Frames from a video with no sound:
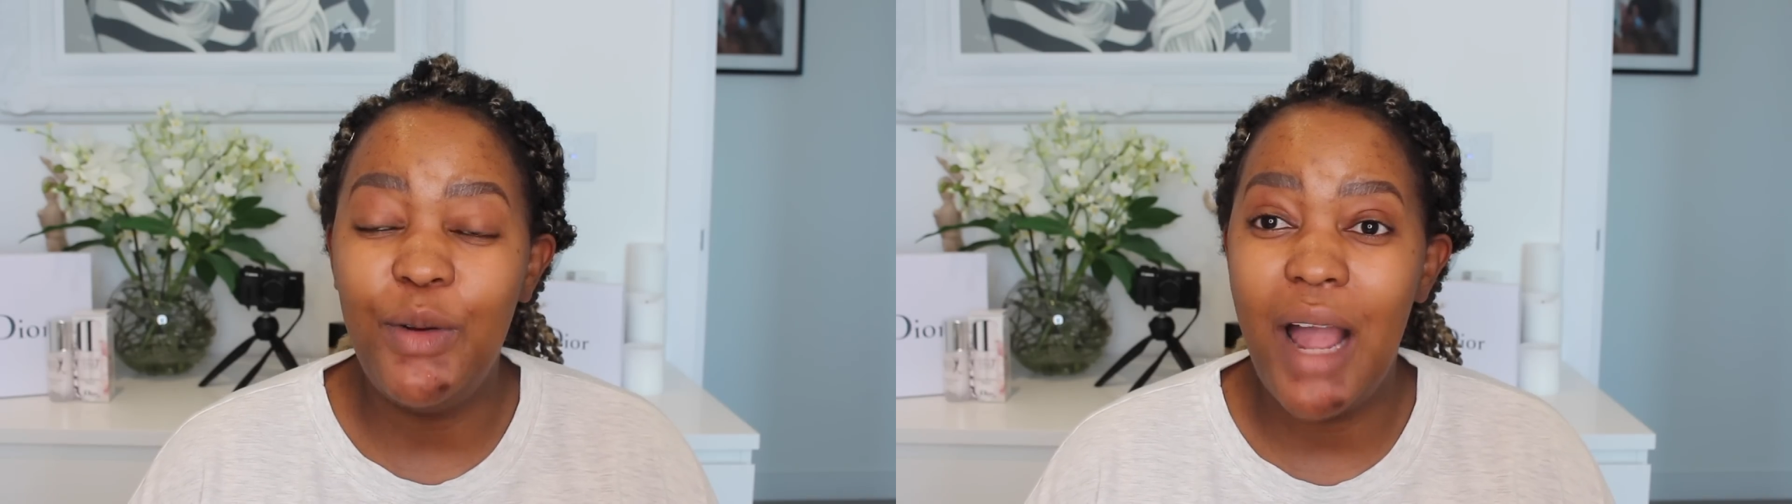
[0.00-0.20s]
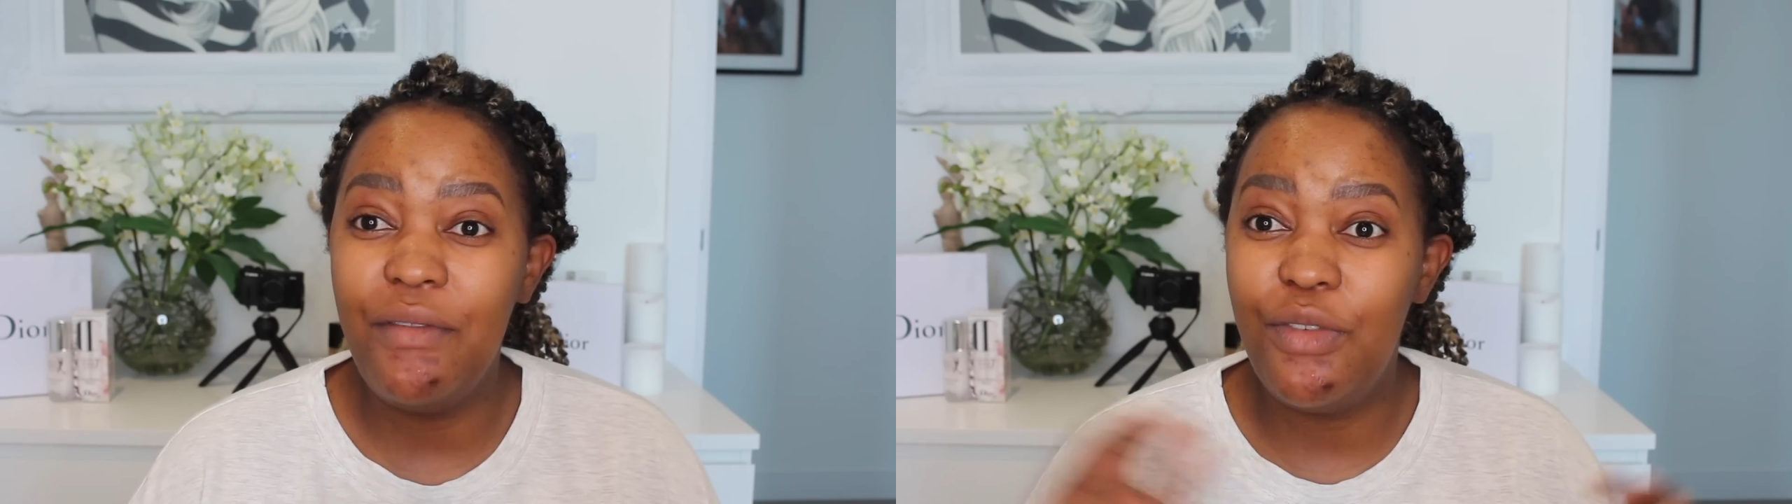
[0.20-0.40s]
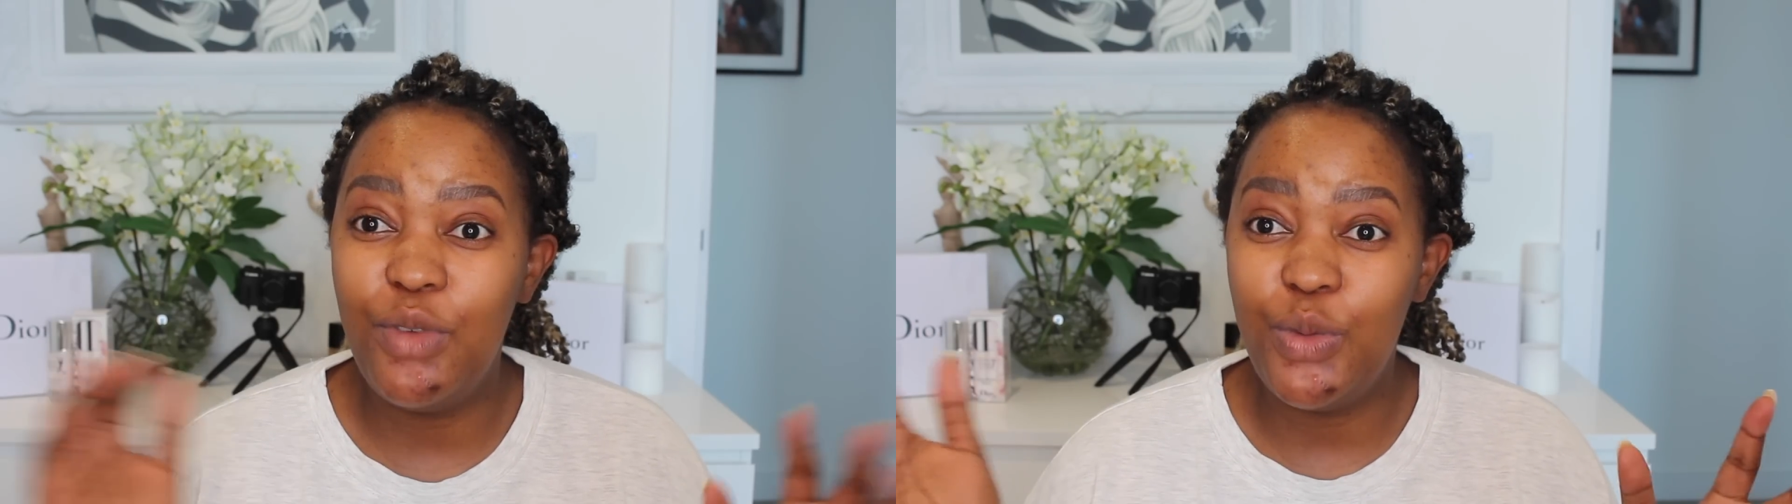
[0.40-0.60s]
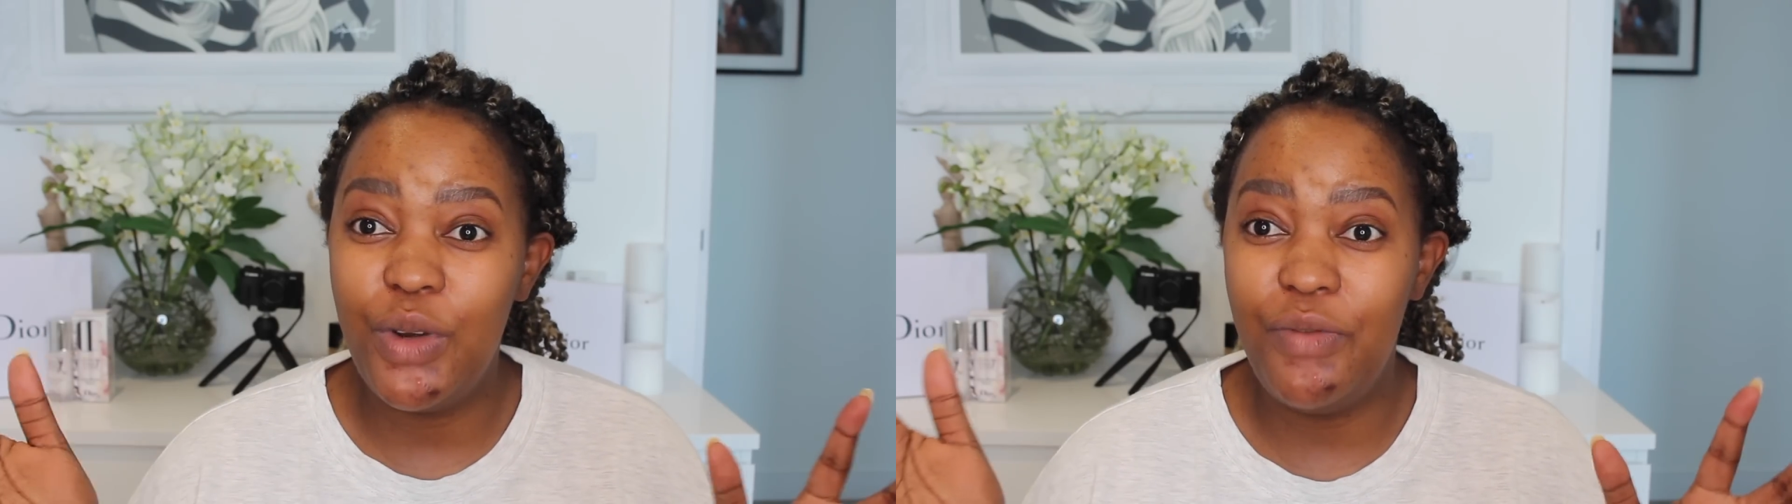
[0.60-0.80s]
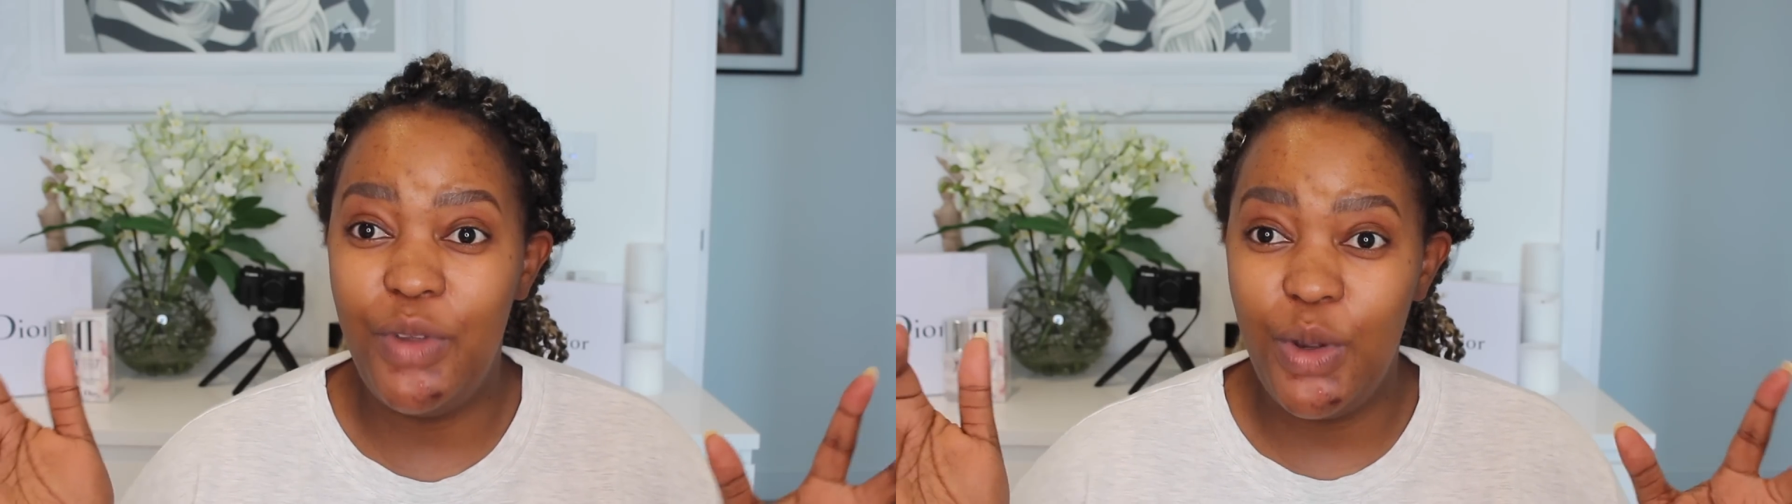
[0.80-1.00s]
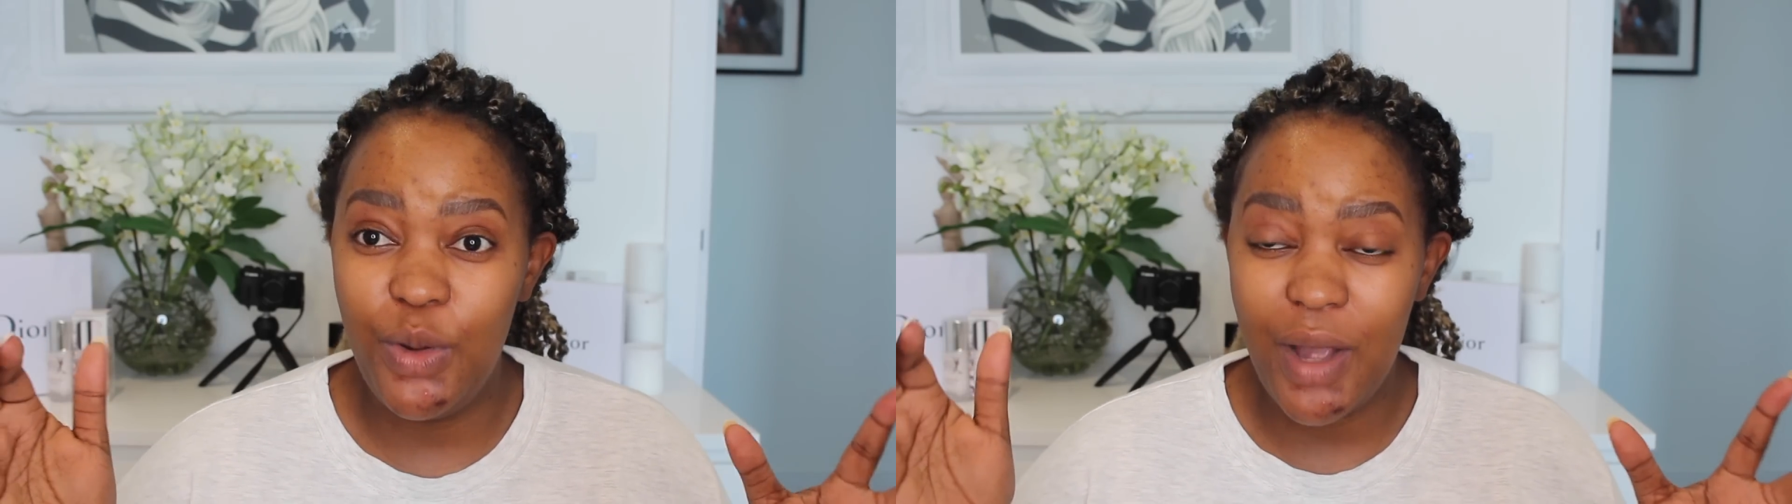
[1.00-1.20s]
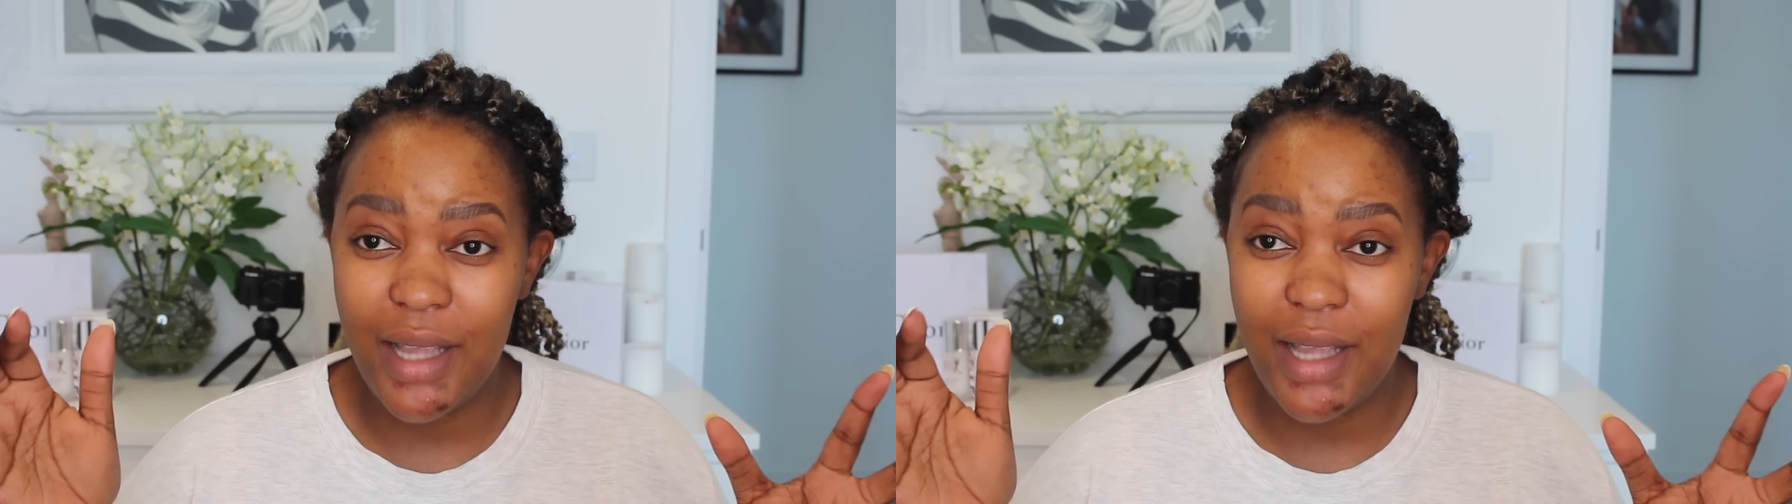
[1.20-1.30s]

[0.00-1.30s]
don't have a full review,